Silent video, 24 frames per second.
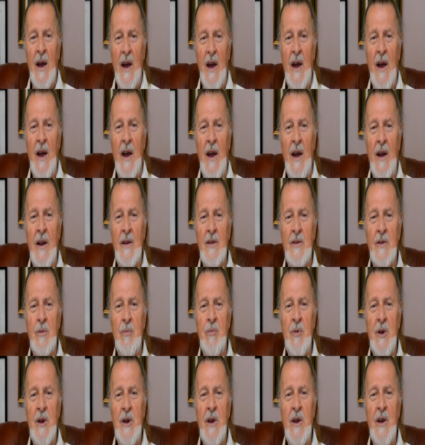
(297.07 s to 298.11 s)
and the
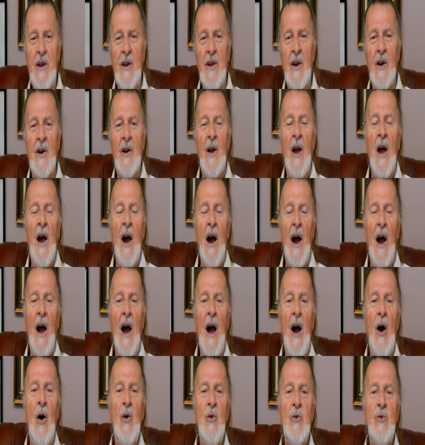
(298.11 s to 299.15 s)
beginner,
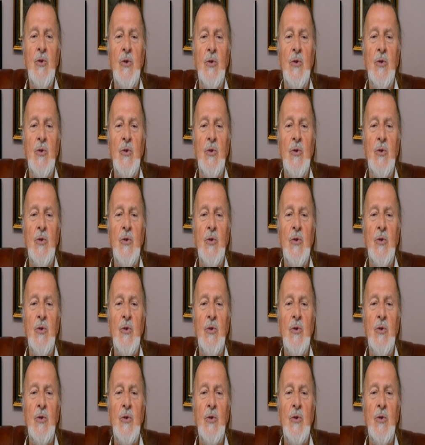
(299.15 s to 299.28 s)
how